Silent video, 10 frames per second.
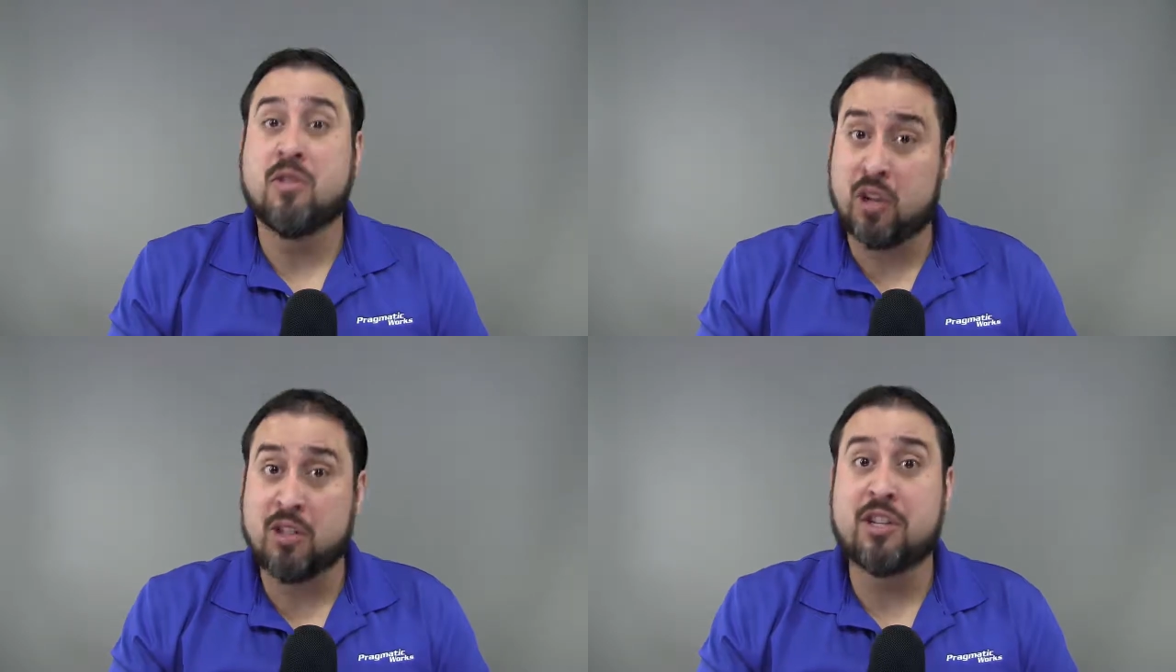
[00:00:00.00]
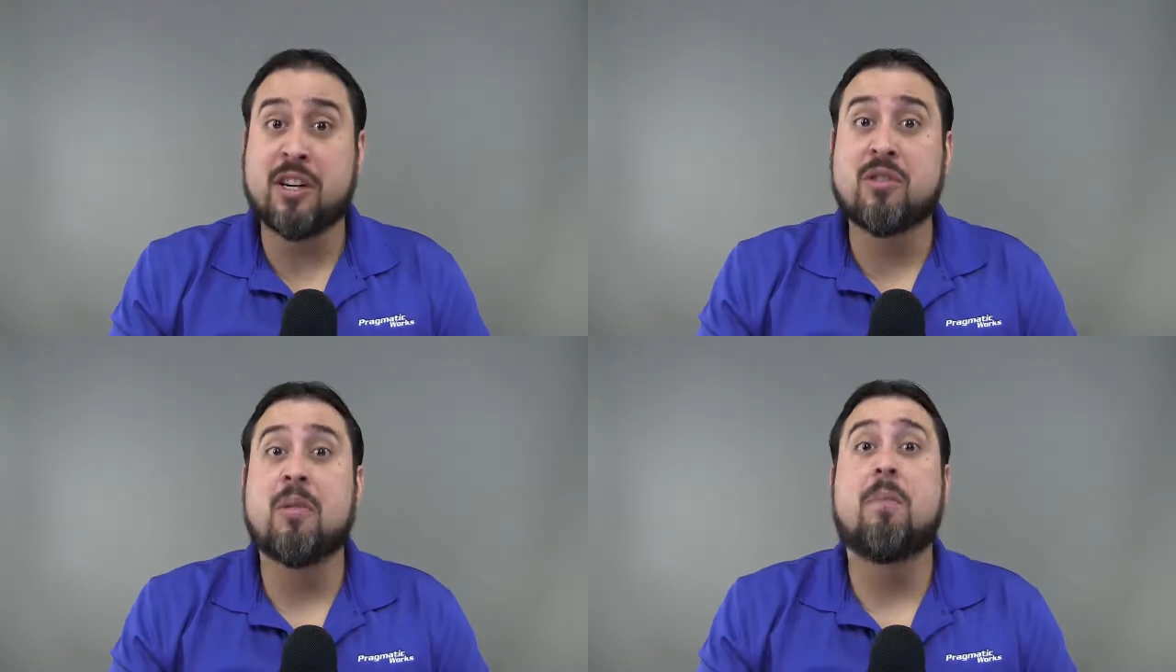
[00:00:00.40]
does
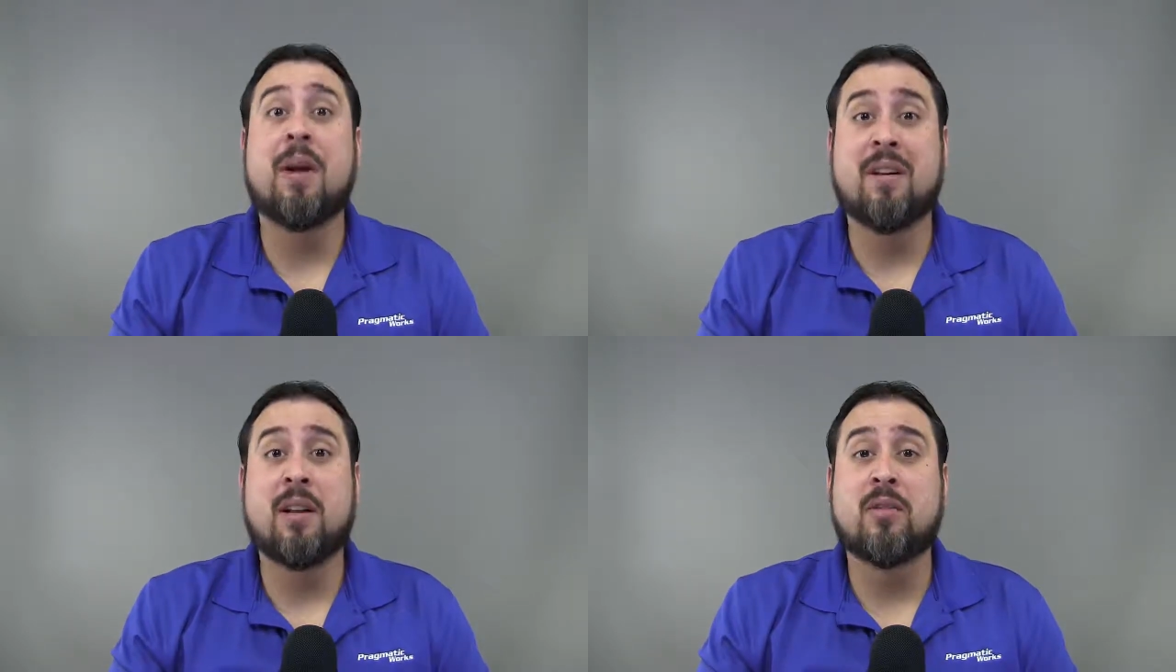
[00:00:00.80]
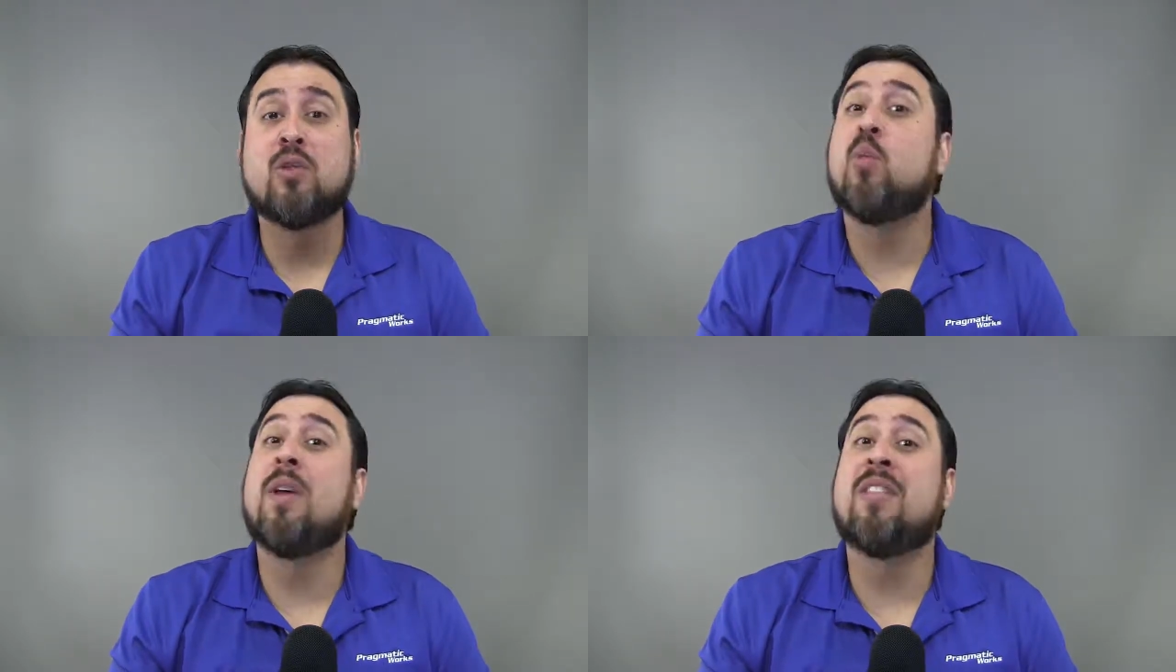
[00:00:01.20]
share some
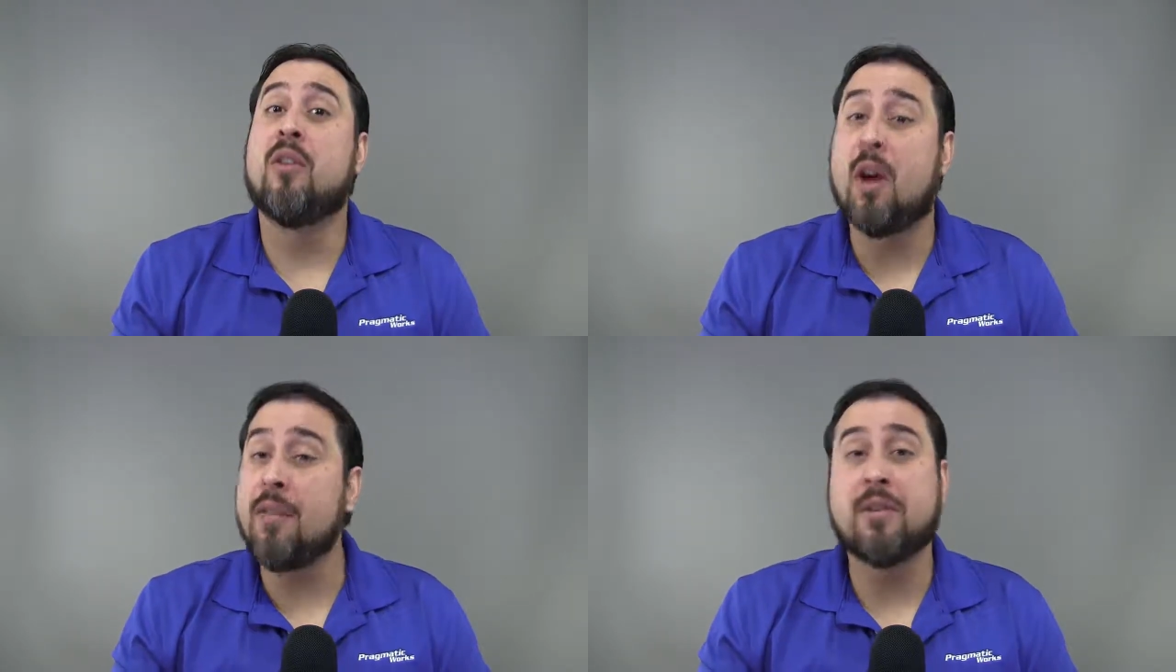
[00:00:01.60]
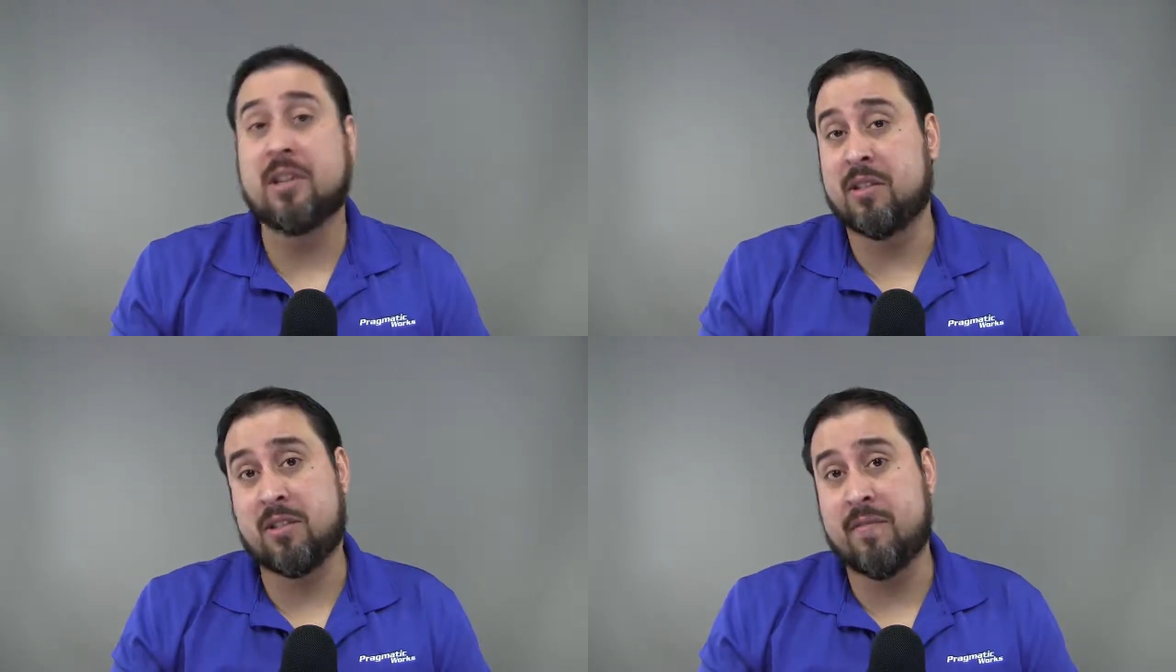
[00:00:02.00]
parallels with their other
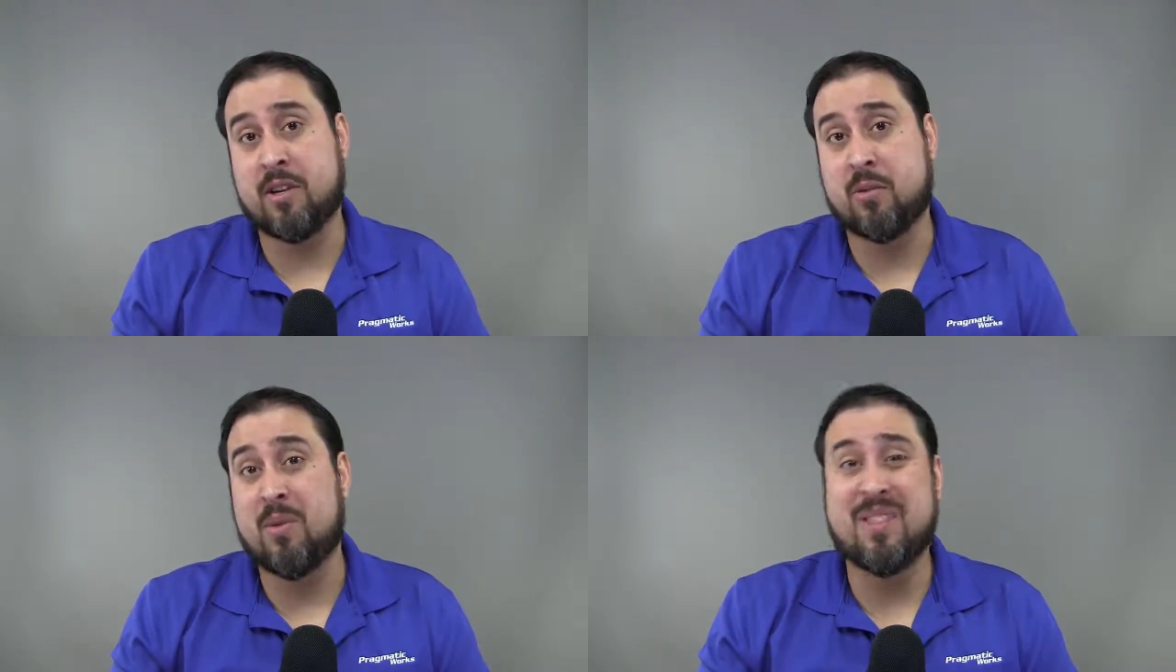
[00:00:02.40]
custom visual,